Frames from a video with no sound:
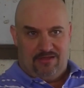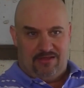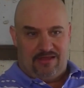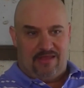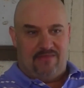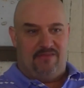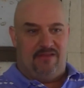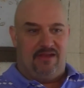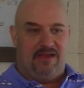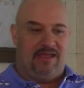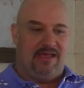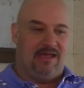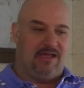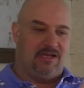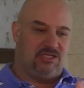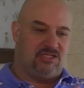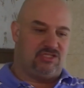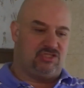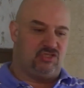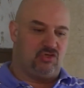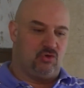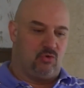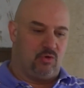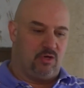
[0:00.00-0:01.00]
and then he had a
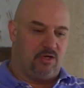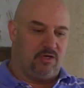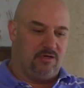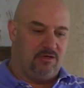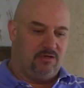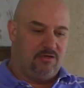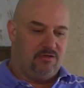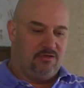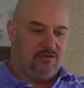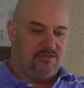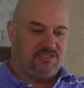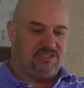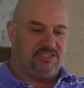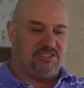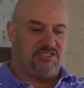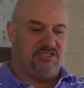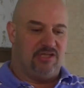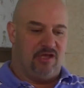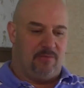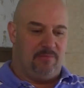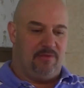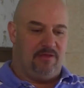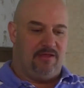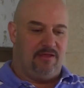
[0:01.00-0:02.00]
short,
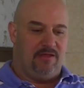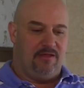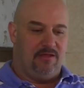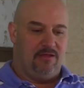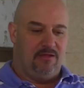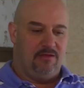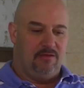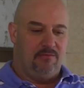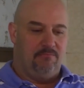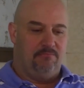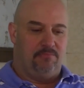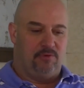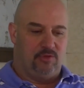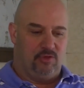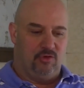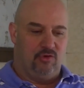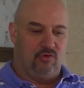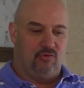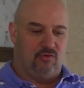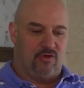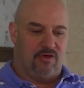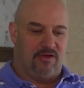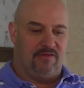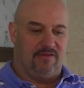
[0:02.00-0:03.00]
stubby blue
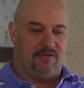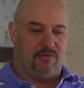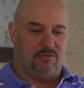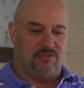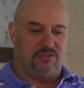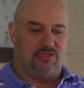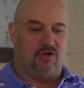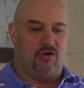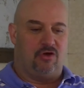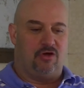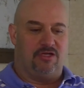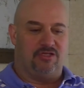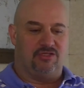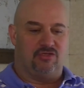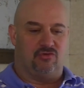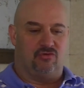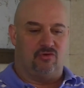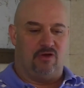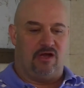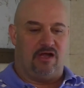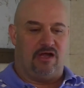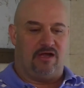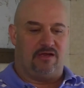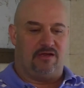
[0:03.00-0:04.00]
ring that was as hard as a
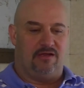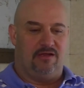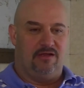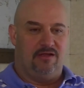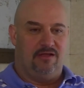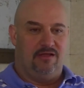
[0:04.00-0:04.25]
rock.